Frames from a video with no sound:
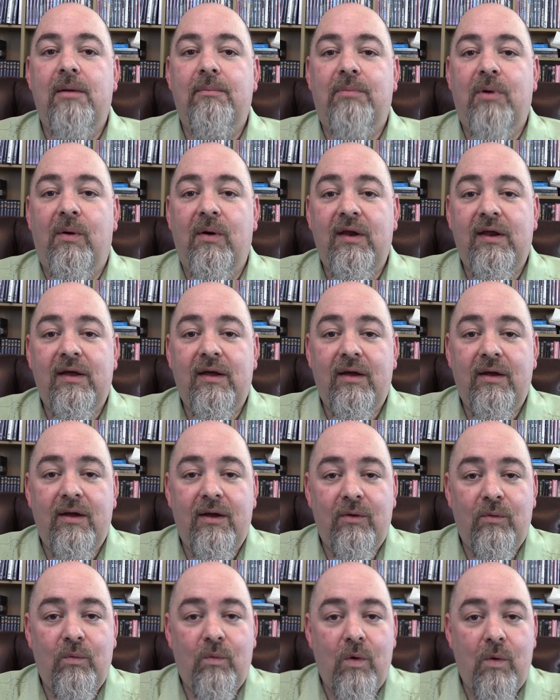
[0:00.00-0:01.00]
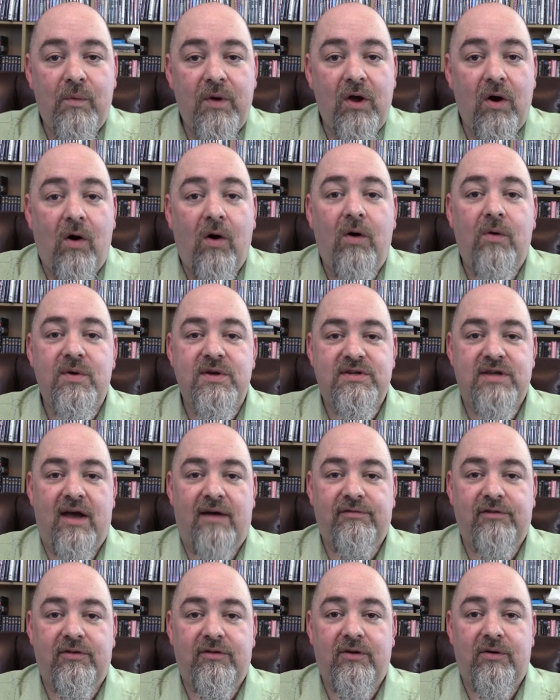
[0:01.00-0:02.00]
But what we always
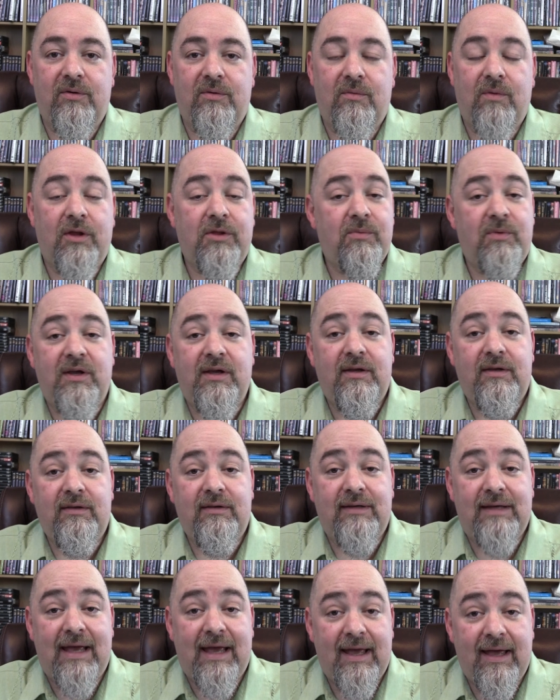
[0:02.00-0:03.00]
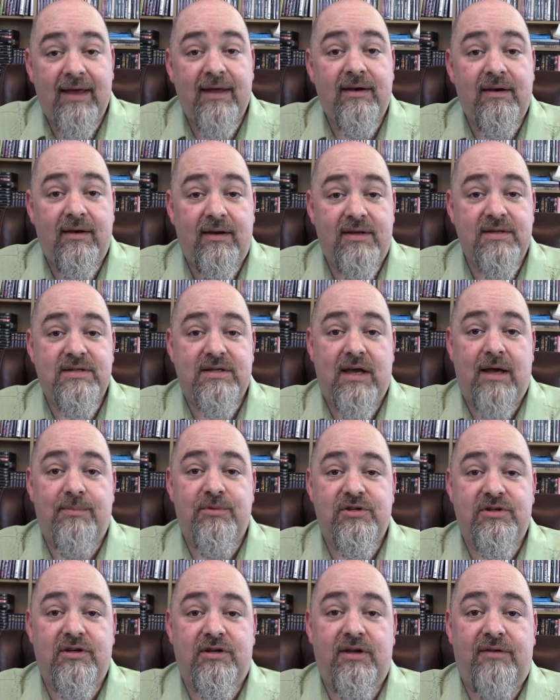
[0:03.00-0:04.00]
have to do, whether we can
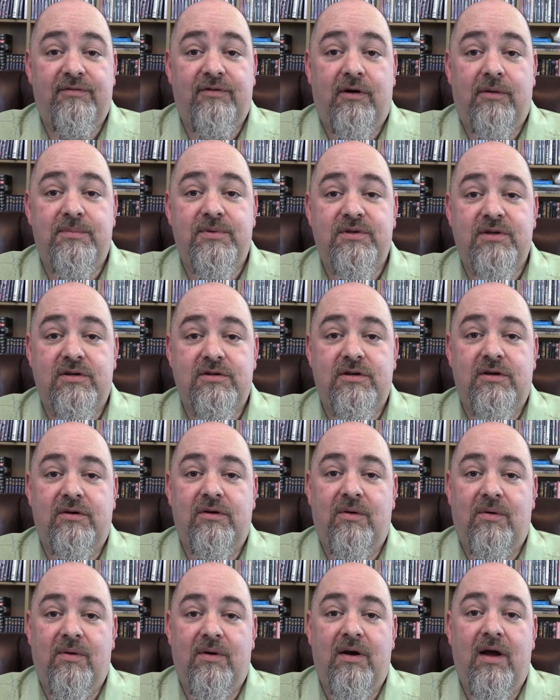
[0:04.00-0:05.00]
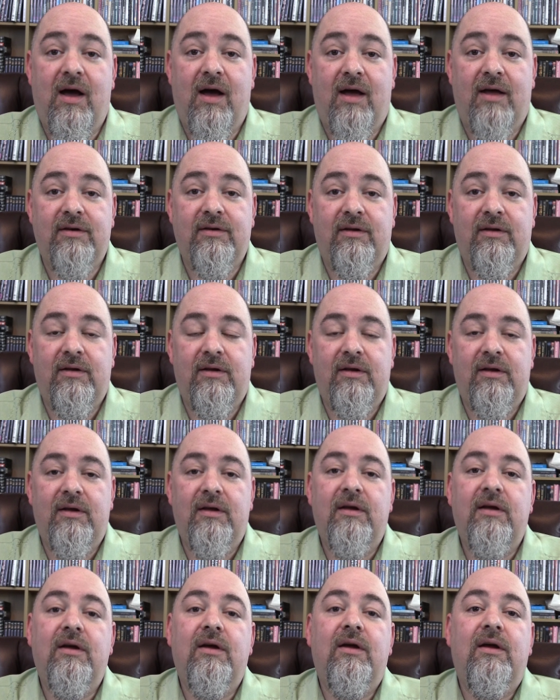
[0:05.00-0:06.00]
establish a default position or not,
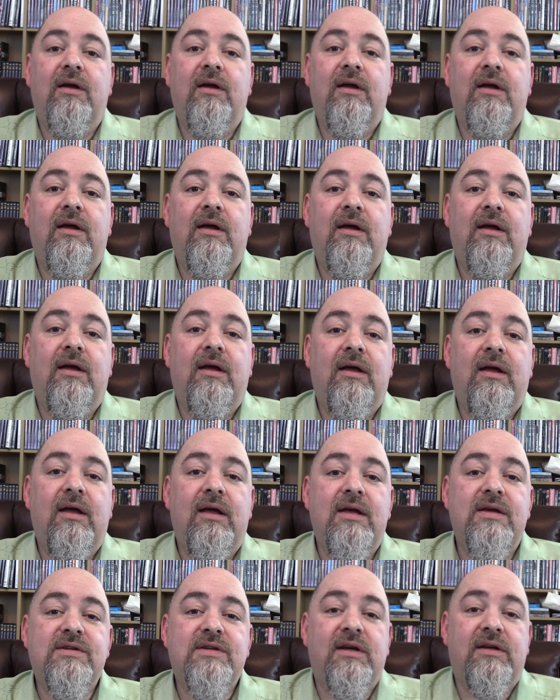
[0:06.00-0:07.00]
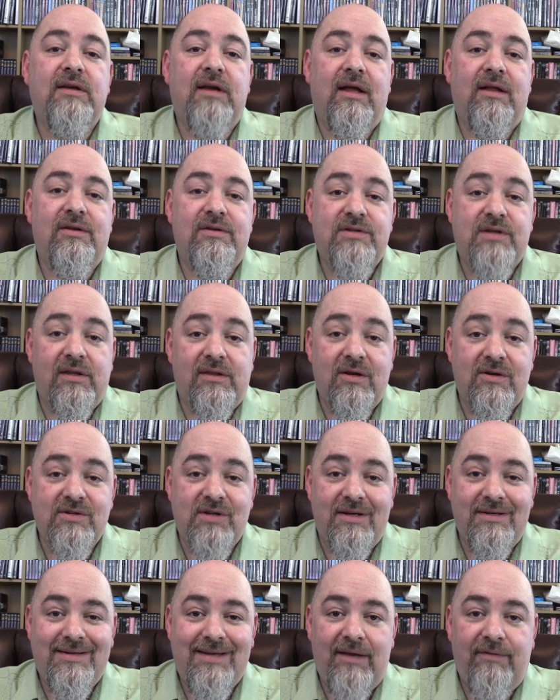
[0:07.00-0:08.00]
is acknowledge that there's
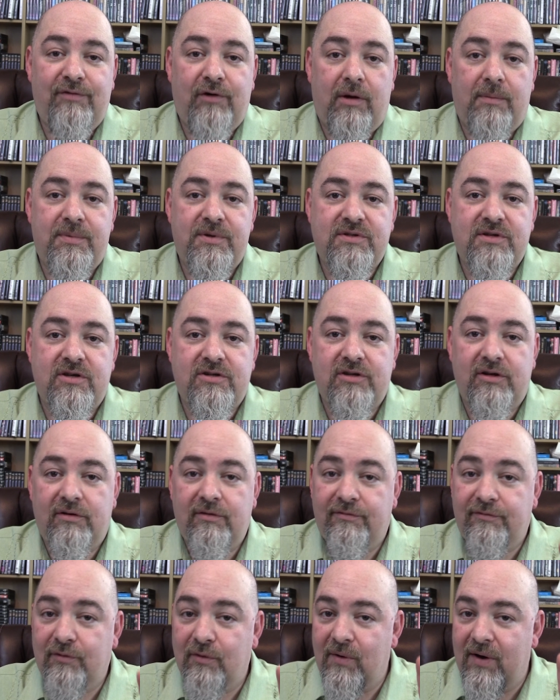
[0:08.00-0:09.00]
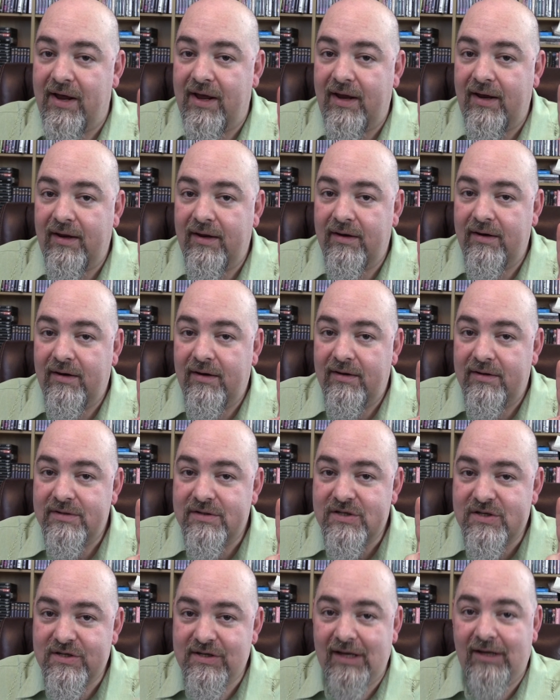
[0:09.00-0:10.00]
a default position for a
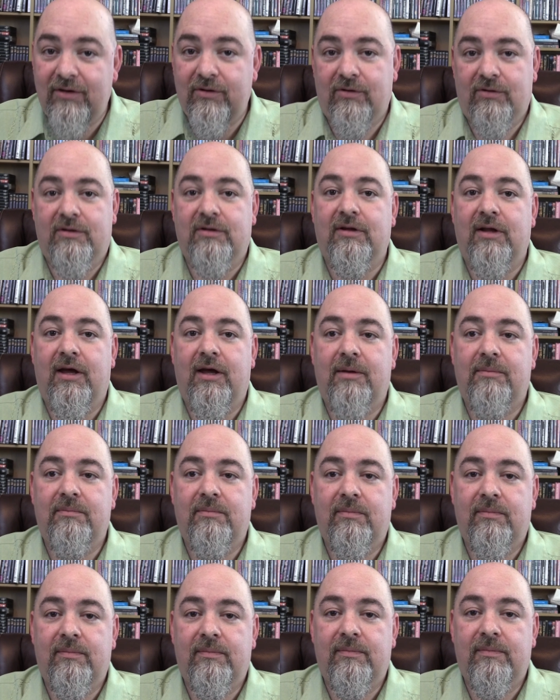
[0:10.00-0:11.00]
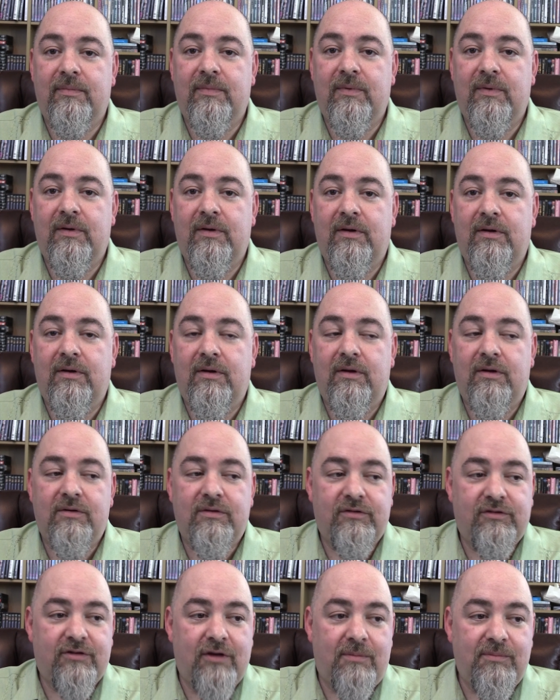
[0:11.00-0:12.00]
single claim.
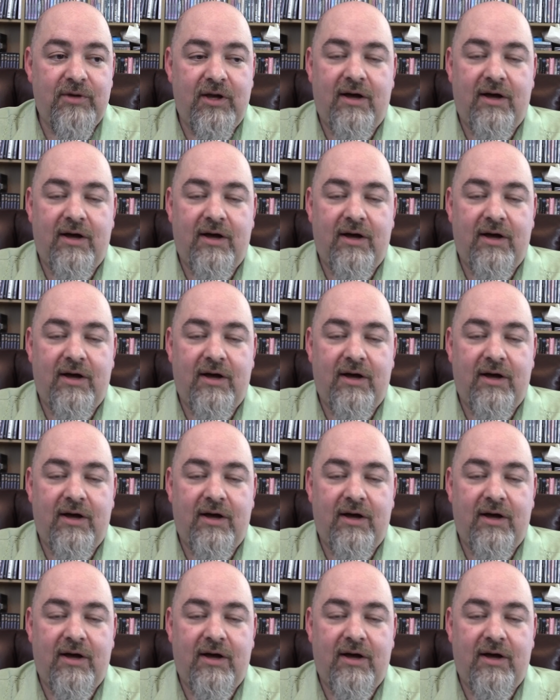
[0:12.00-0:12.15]
Some